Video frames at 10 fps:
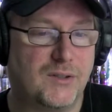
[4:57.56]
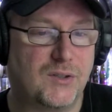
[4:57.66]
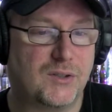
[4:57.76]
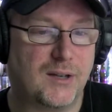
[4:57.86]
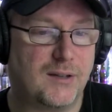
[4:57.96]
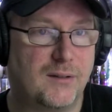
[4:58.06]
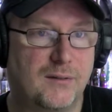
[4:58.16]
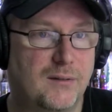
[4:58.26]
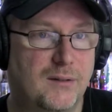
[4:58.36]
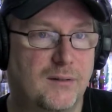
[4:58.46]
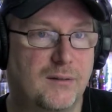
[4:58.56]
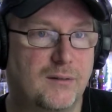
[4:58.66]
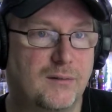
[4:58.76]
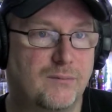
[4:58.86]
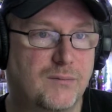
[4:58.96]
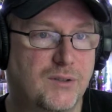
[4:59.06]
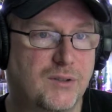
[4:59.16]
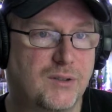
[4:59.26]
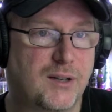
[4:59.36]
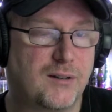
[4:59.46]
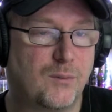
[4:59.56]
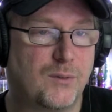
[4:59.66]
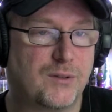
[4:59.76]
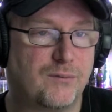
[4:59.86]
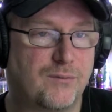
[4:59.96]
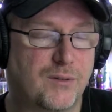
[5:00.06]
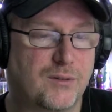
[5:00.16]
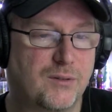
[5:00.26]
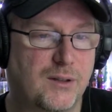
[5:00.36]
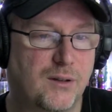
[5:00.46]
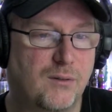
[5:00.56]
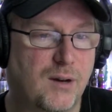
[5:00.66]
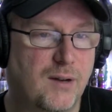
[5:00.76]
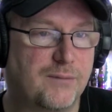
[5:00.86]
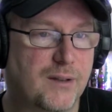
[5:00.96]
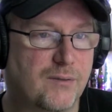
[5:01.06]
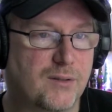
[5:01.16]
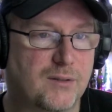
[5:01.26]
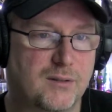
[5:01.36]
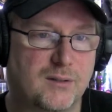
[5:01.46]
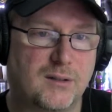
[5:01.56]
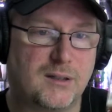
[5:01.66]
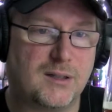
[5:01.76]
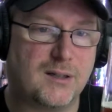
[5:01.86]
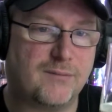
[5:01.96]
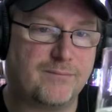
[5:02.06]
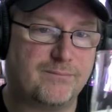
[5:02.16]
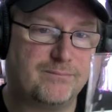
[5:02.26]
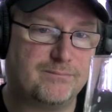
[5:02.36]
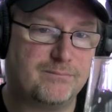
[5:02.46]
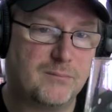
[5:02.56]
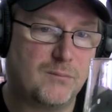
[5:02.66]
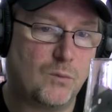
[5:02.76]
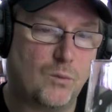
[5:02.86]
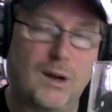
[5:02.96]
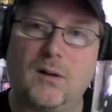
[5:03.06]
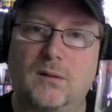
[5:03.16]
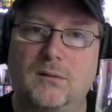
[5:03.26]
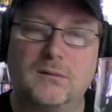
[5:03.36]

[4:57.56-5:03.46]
has gotten This has got almost virtually no off flavors. Wow.